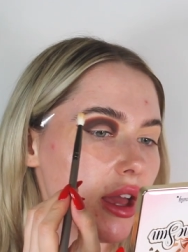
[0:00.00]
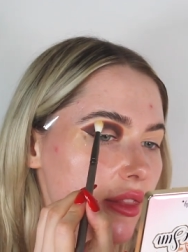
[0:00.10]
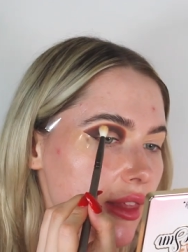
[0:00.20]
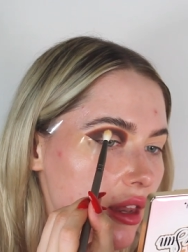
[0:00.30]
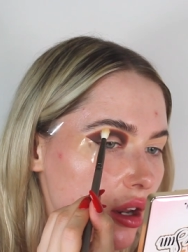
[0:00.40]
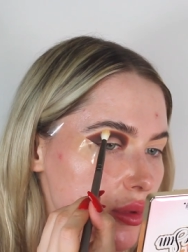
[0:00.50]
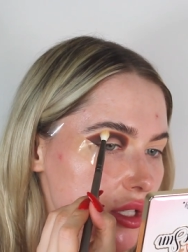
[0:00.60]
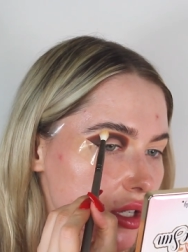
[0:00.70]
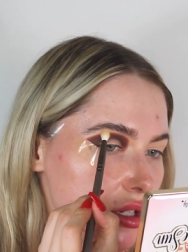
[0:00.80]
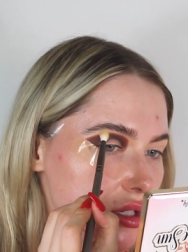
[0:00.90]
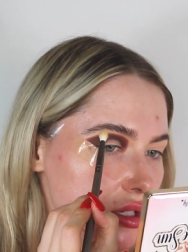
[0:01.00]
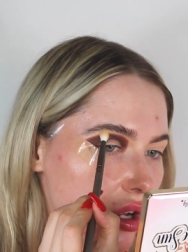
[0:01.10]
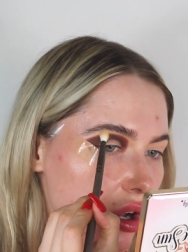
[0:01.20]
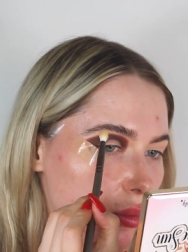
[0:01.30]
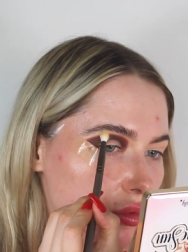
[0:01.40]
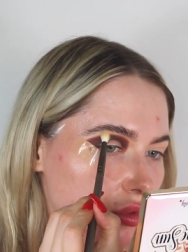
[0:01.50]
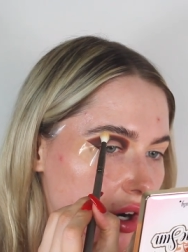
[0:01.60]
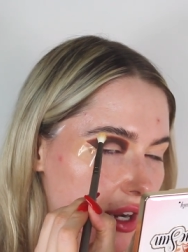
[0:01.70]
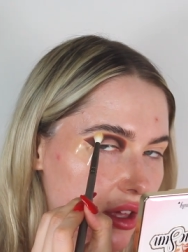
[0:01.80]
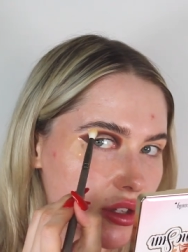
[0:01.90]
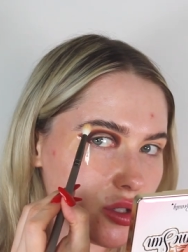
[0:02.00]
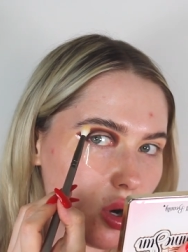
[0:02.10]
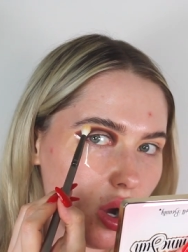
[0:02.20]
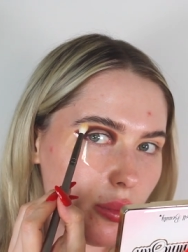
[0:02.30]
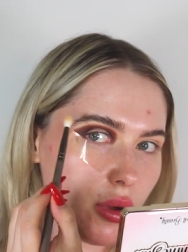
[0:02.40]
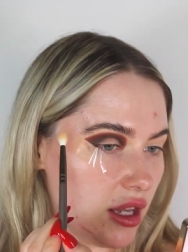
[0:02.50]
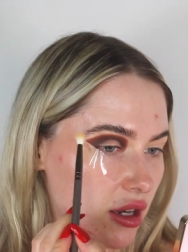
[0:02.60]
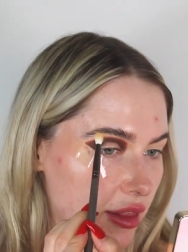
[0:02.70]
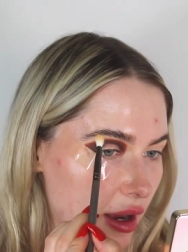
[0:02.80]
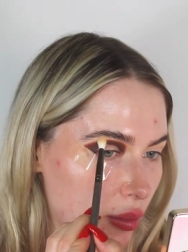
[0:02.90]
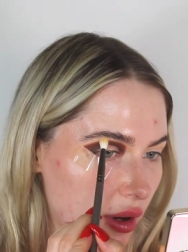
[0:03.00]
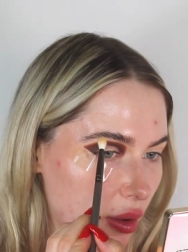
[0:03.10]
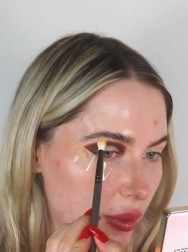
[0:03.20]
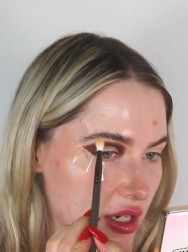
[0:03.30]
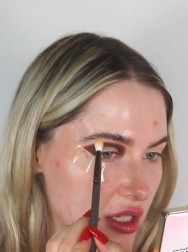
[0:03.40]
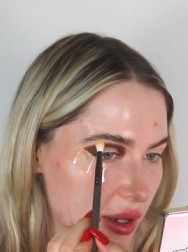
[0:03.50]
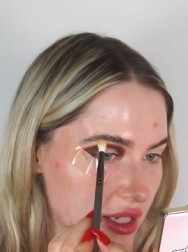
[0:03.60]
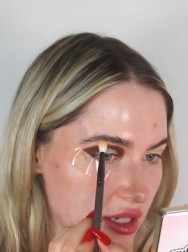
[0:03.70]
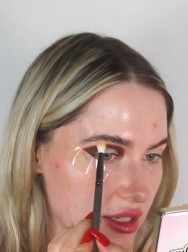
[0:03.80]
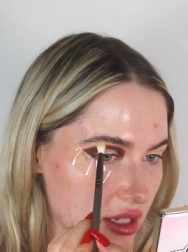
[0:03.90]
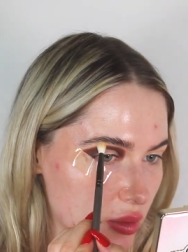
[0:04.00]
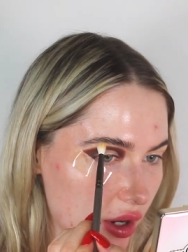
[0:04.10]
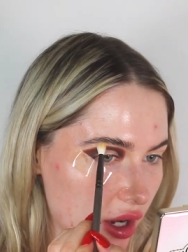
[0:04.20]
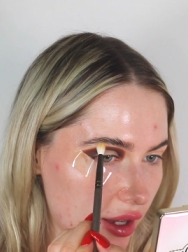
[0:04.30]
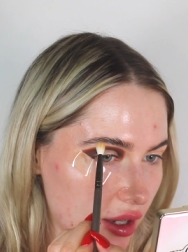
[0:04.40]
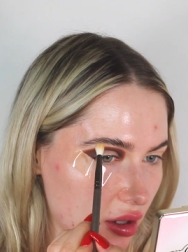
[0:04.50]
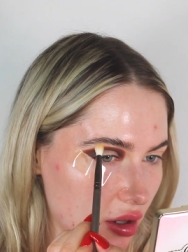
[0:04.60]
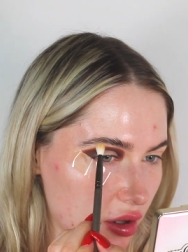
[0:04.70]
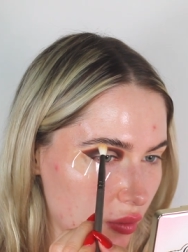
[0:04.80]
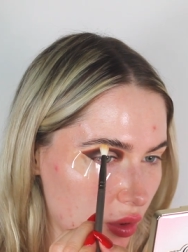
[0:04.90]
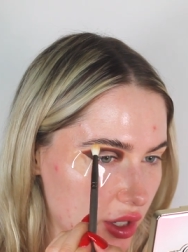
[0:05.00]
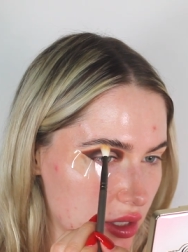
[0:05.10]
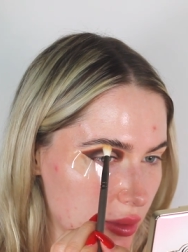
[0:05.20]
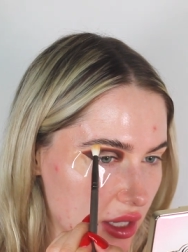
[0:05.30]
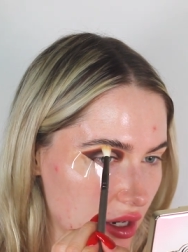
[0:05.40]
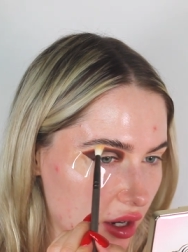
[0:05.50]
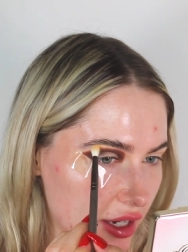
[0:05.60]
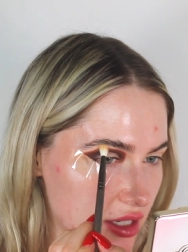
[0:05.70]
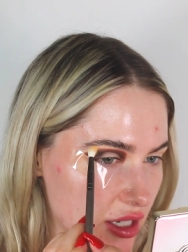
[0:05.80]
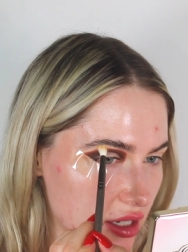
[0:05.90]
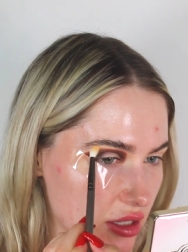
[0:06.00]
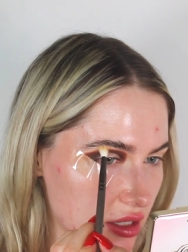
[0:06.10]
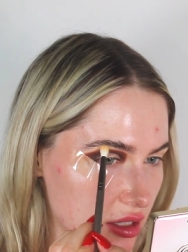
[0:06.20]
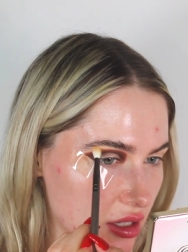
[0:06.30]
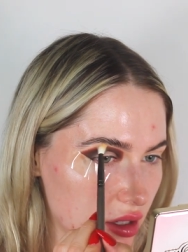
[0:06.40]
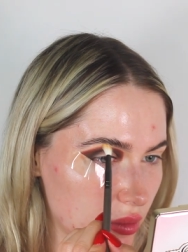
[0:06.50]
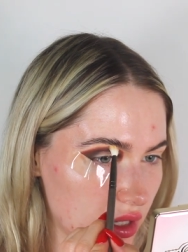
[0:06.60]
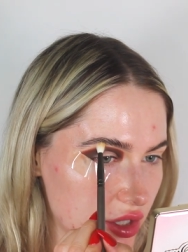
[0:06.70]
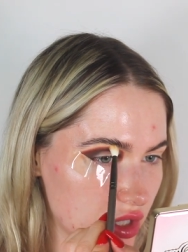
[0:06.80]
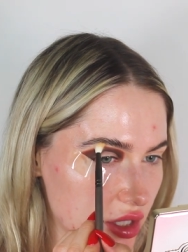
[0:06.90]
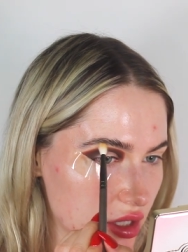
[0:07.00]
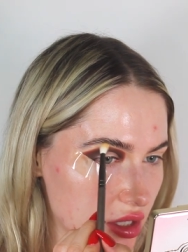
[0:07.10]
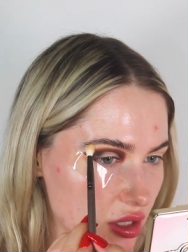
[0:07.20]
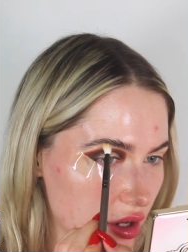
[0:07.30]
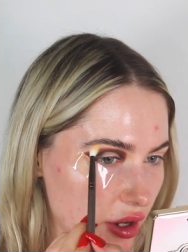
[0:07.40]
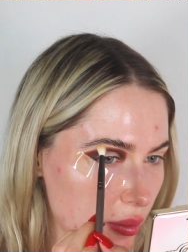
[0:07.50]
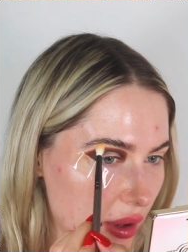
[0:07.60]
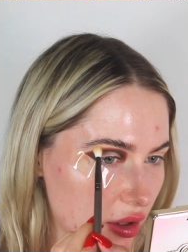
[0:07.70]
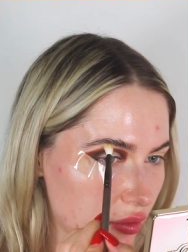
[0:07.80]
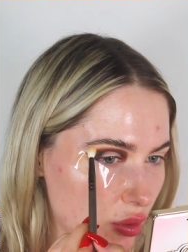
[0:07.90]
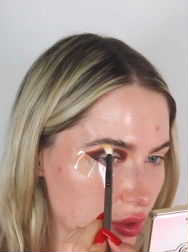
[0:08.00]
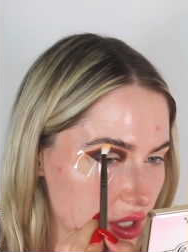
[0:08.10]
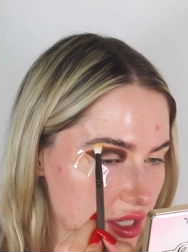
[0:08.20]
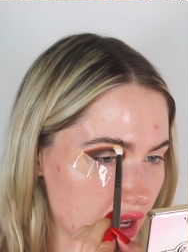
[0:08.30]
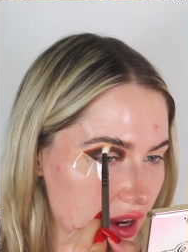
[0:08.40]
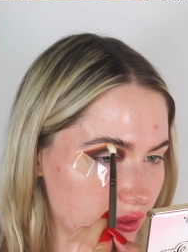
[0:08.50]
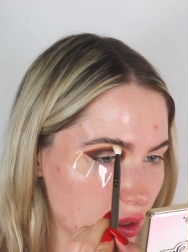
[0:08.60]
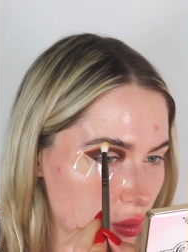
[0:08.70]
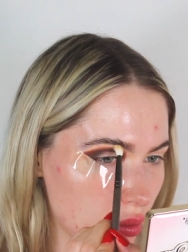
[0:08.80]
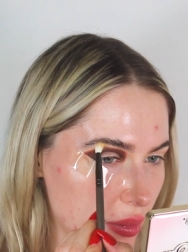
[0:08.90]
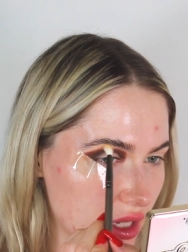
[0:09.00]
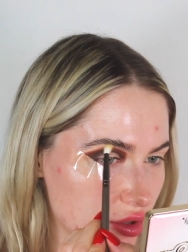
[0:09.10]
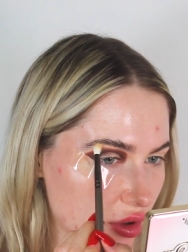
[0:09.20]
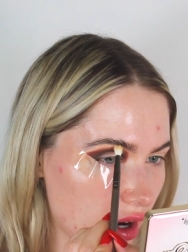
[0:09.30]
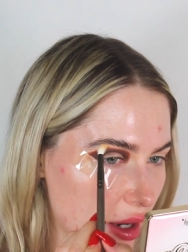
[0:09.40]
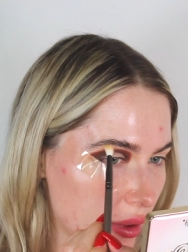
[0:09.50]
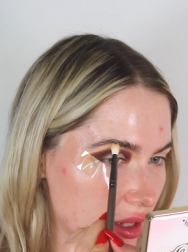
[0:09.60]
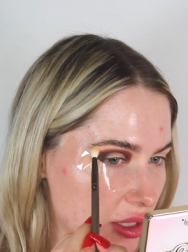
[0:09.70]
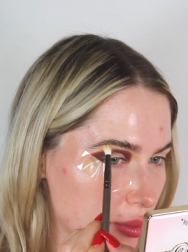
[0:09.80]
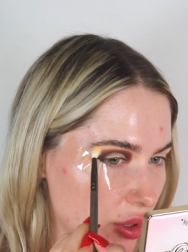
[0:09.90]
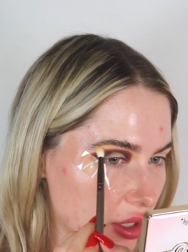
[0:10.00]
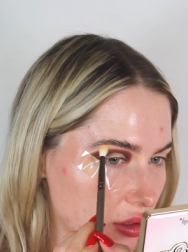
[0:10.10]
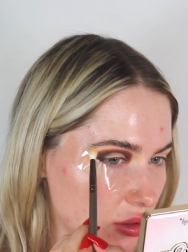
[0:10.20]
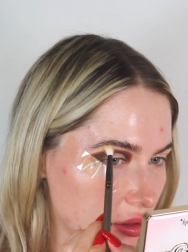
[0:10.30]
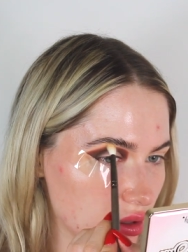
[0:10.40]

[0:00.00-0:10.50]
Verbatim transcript: And then I'm just going to start right at the top in that brow bone space, because that's where I like kind of want it to be the lightest. I'm literally just going to start going back and forth because that area will be dry by this point.